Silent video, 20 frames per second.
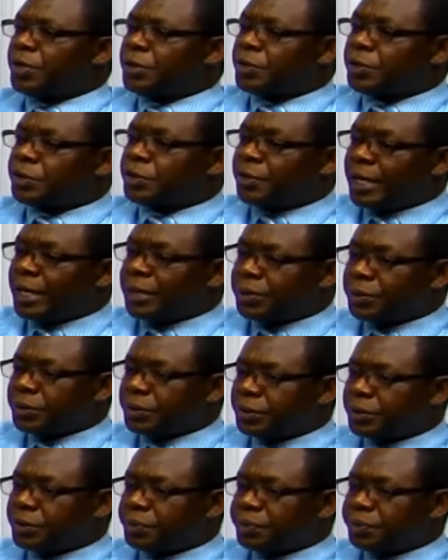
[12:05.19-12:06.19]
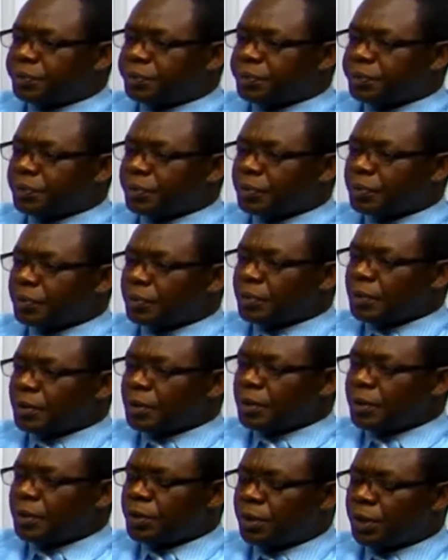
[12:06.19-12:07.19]
you try to,
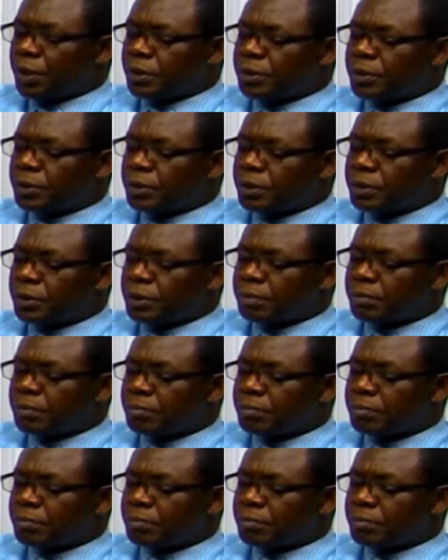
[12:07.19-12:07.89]
you know, to